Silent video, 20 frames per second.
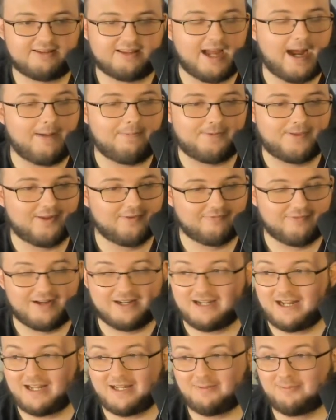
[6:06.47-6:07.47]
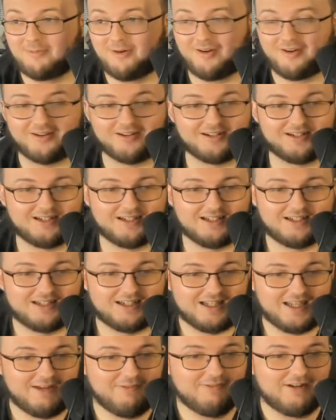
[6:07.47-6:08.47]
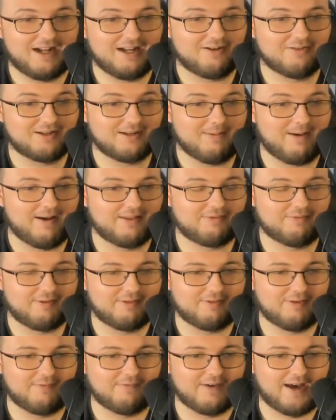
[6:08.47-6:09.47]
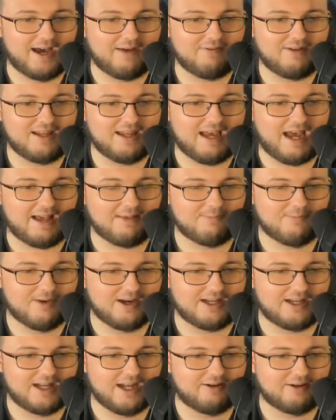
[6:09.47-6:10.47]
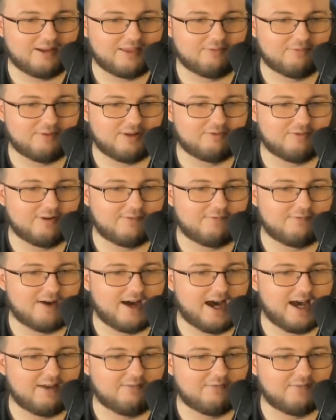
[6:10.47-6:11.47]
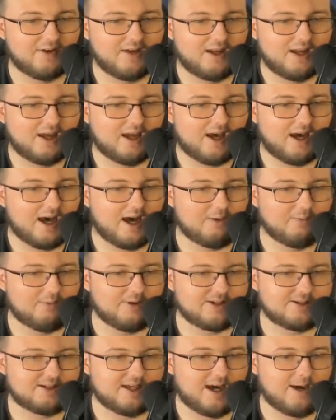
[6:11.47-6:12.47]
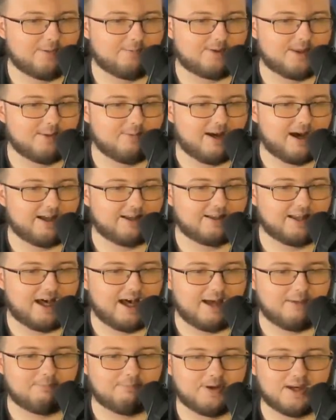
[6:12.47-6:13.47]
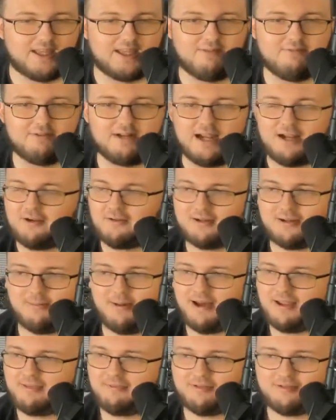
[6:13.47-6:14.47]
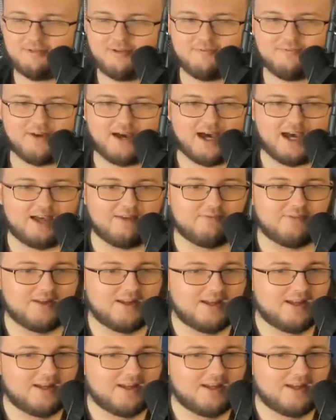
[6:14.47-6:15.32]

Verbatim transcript: stops someone anymore. Even I don't come out in 335, he has right now in a 335, uh, which helps him out a lot. But even when I don't come out in 335,